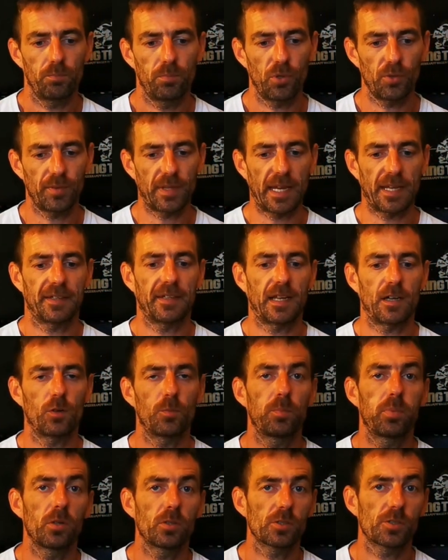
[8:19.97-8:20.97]
But that now
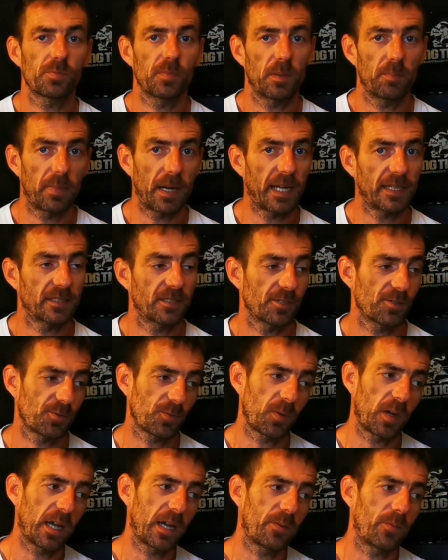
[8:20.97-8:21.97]
puts me back to
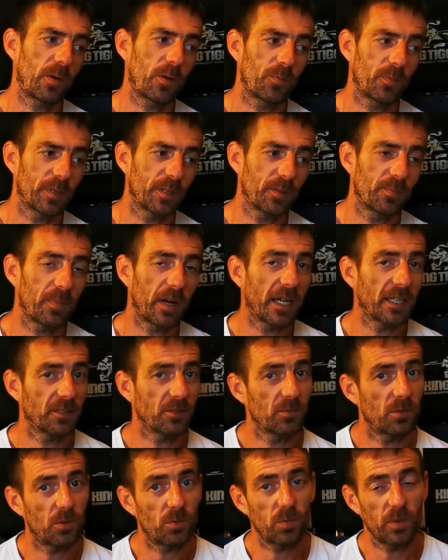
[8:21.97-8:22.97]
square one with a
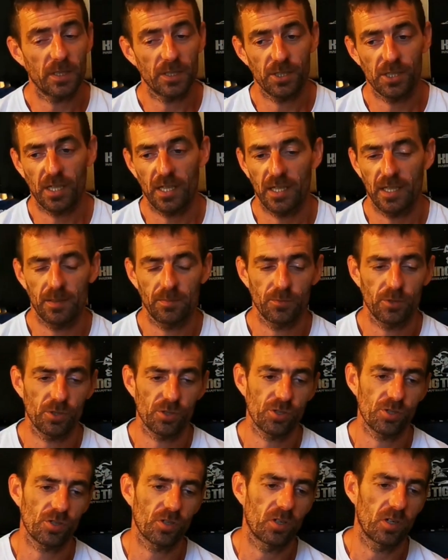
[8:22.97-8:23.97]
manual, which I am
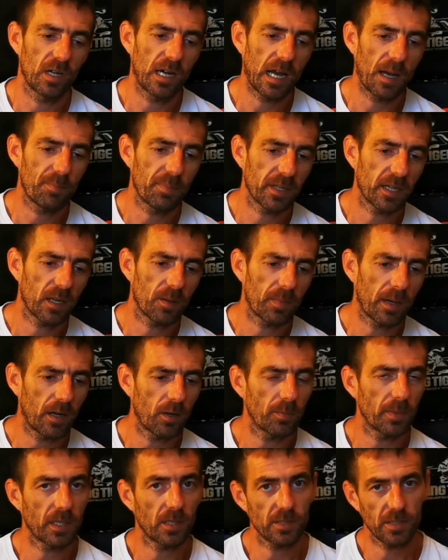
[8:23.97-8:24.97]
just so happy
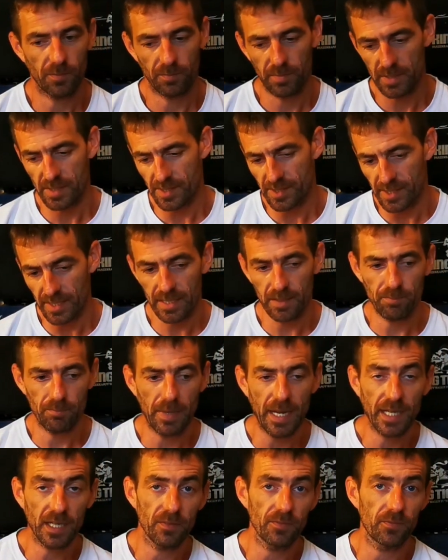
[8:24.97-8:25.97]
about, because I've been zigging
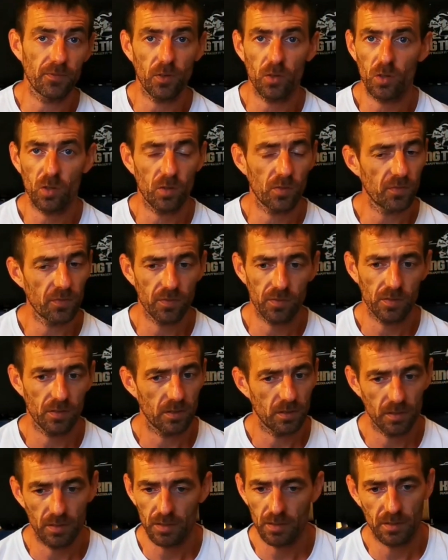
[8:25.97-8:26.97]
back and forth
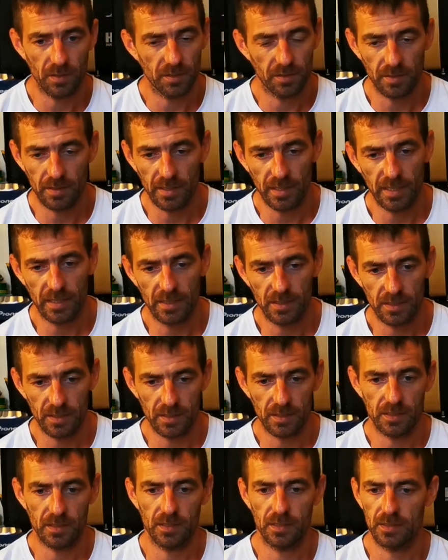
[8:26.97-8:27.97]
and it
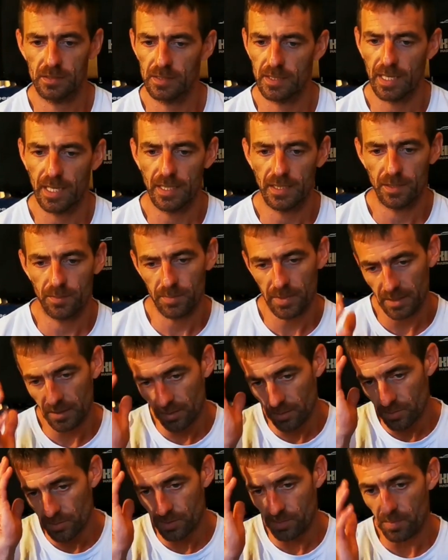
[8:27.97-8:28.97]
kind of been
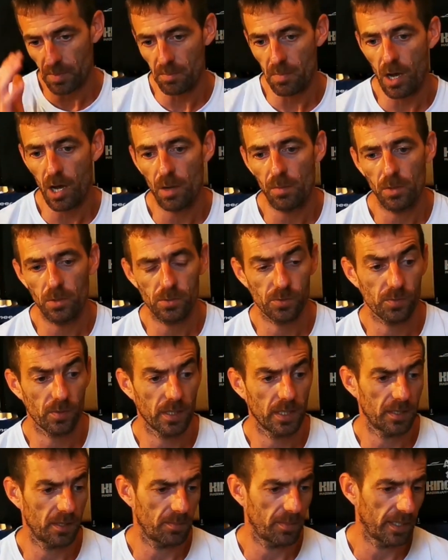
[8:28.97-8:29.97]
losing my marbles
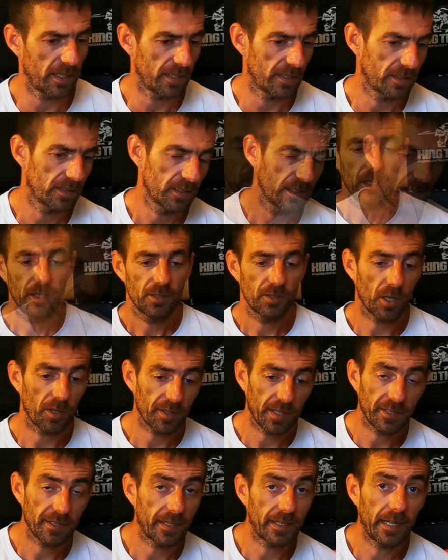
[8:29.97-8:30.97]
with a bit. Not
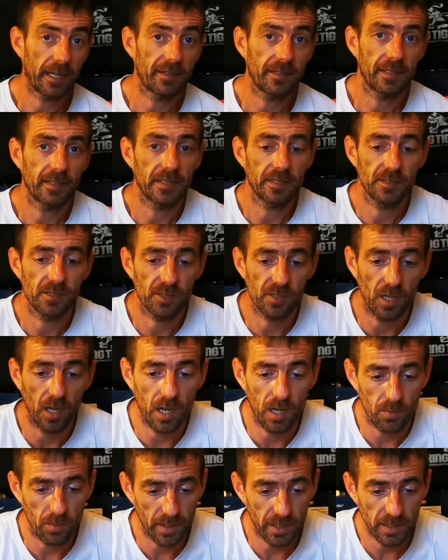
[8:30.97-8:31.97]
that I had any to
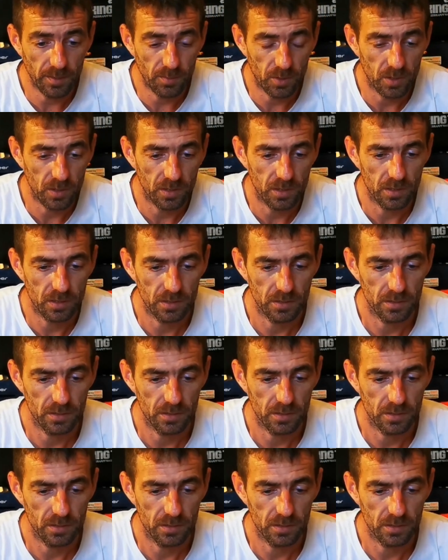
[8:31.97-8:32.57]
start with, but